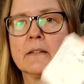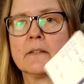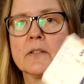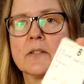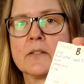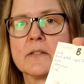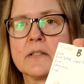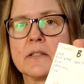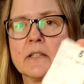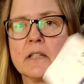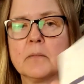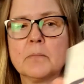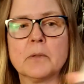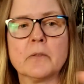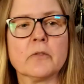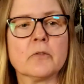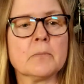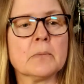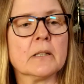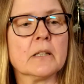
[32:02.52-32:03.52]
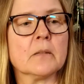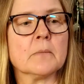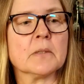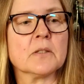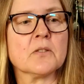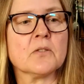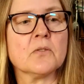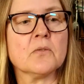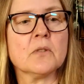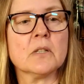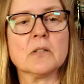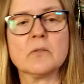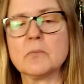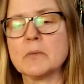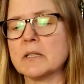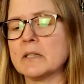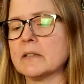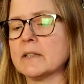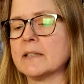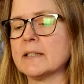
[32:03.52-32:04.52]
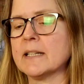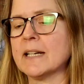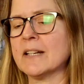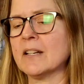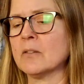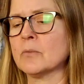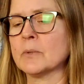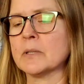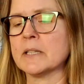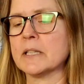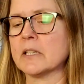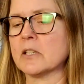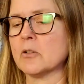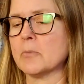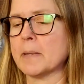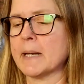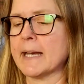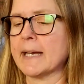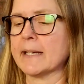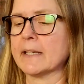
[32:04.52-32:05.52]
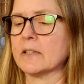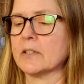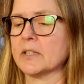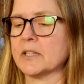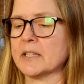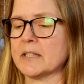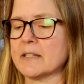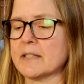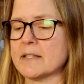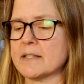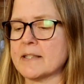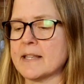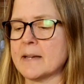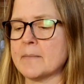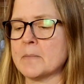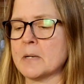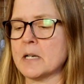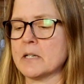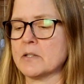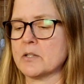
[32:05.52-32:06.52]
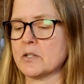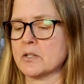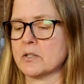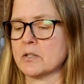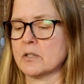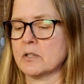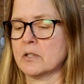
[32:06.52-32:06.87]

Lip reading: just to keep it from becoming too unwieldy. I don't really go back and look at this that much.